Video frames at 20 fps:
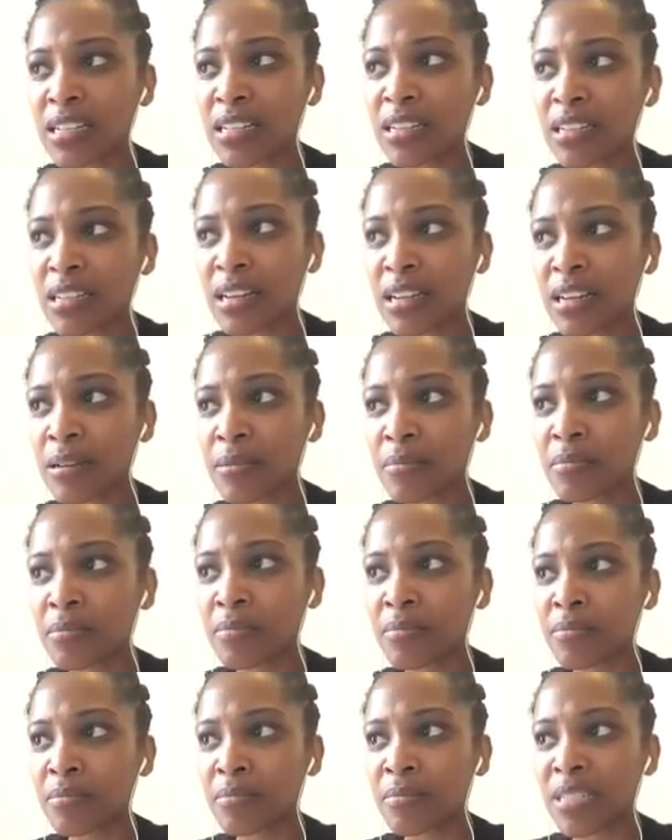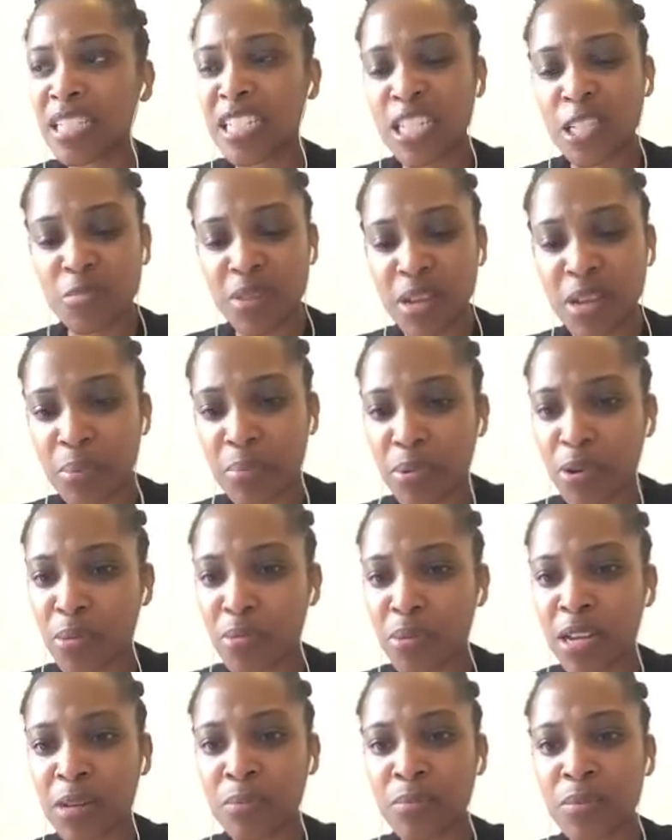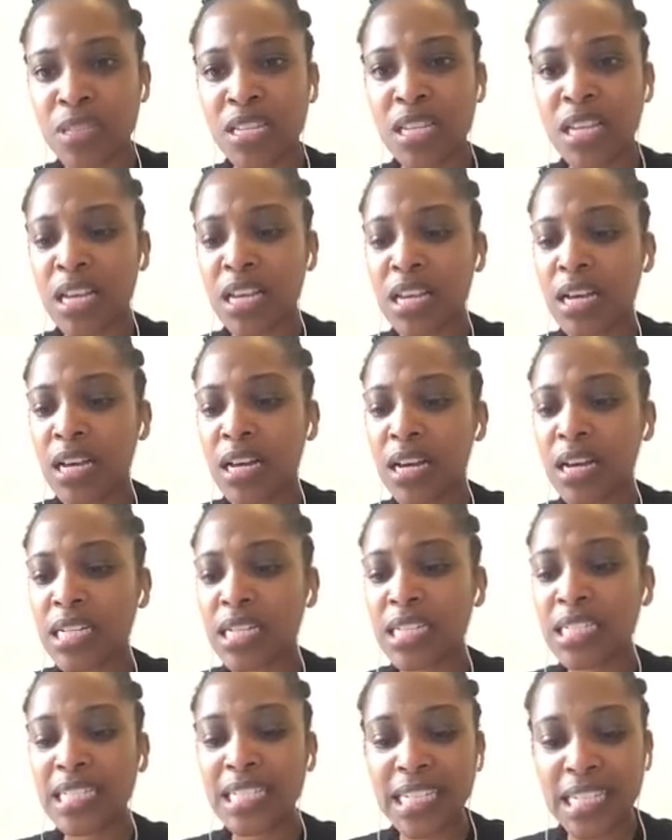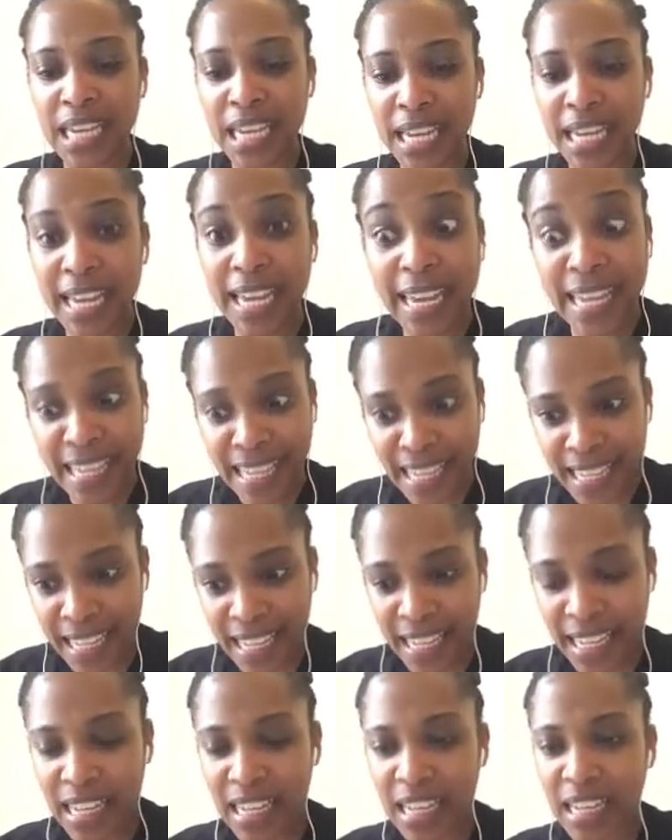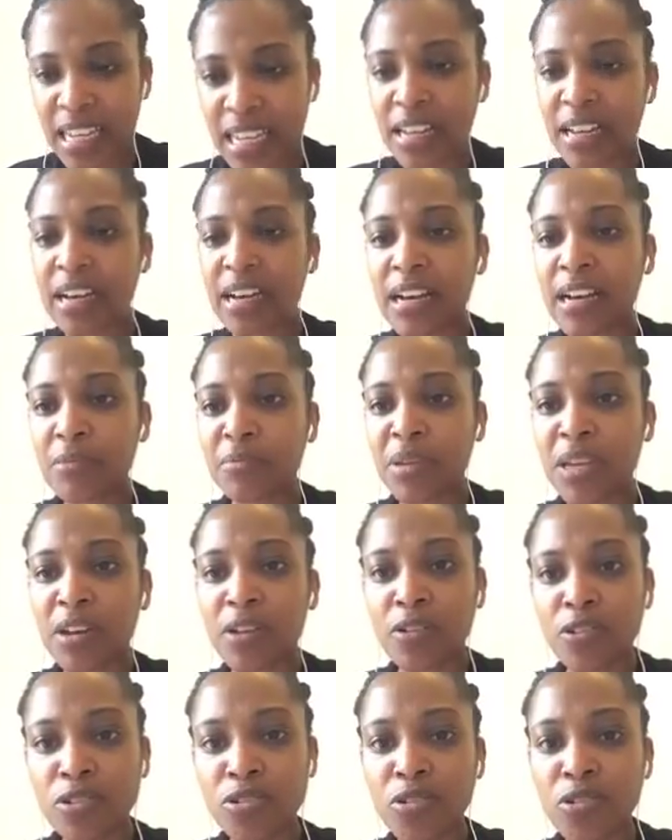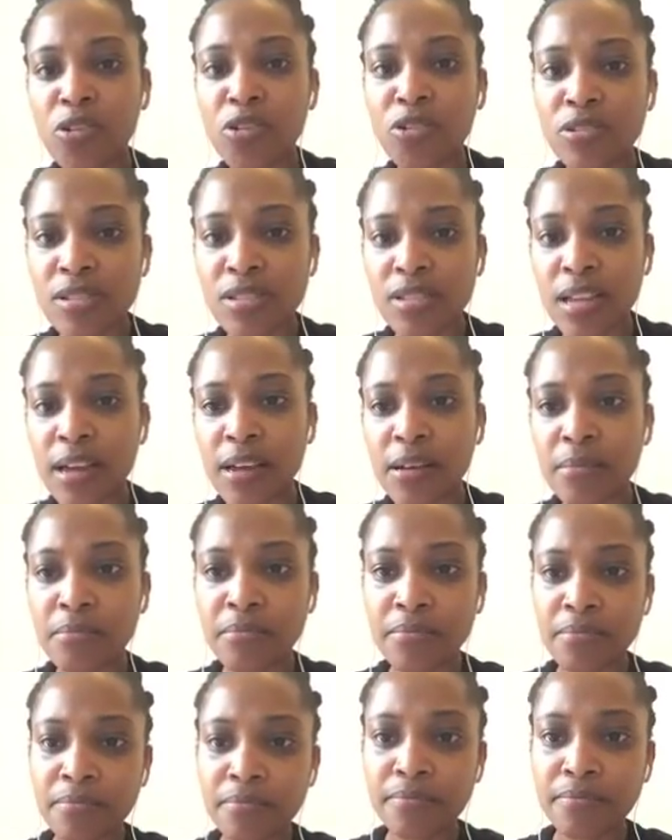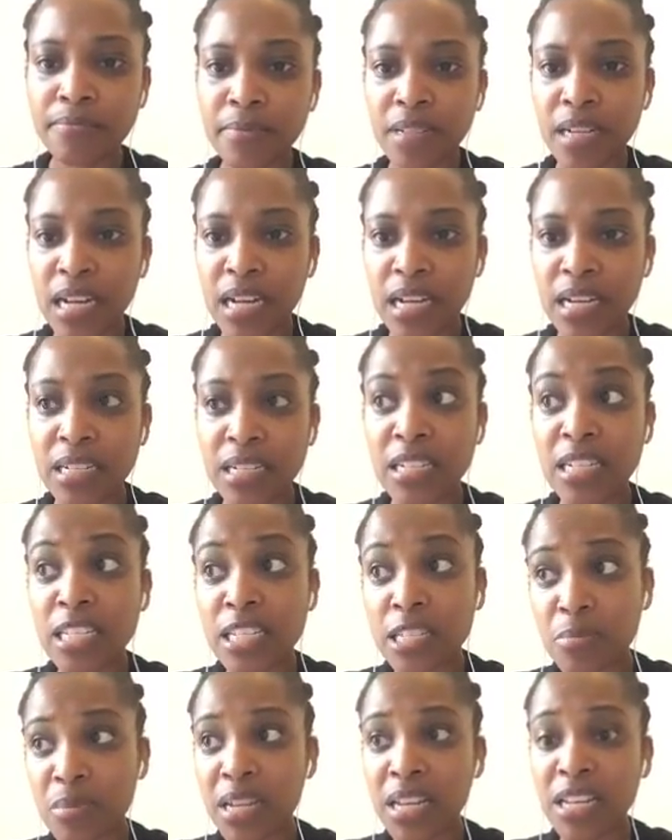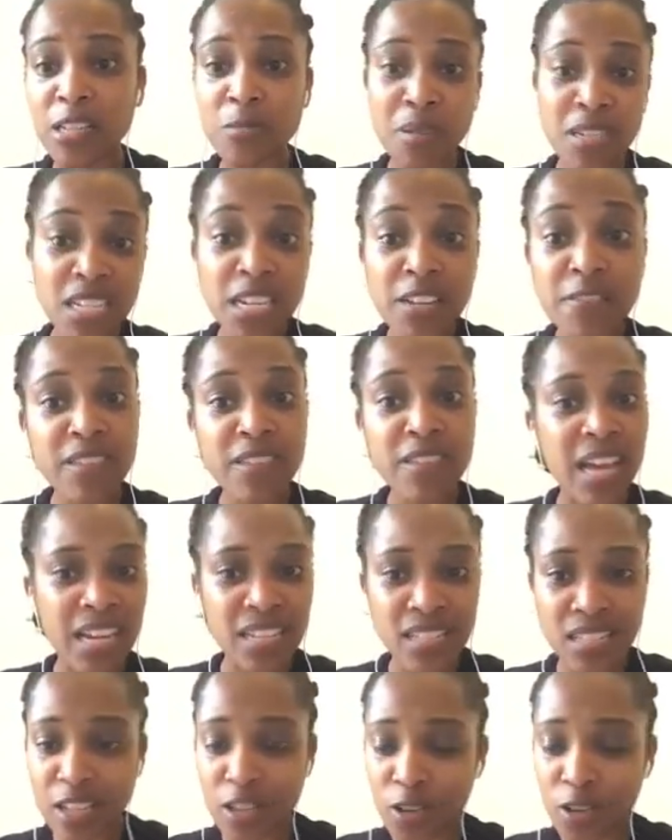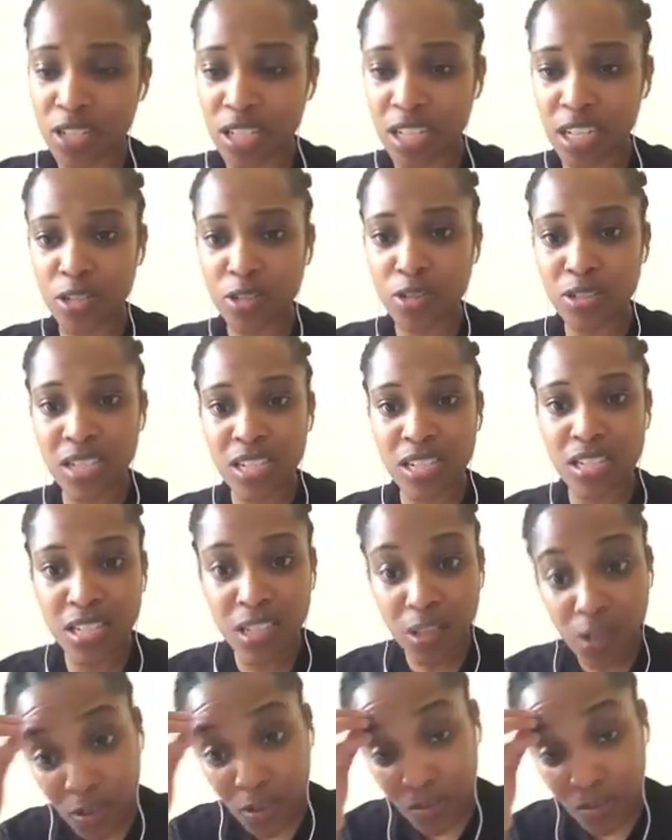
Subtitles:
dyspnea problems. DKA can also cause dyspnea, especially if they're acidotic. So just think of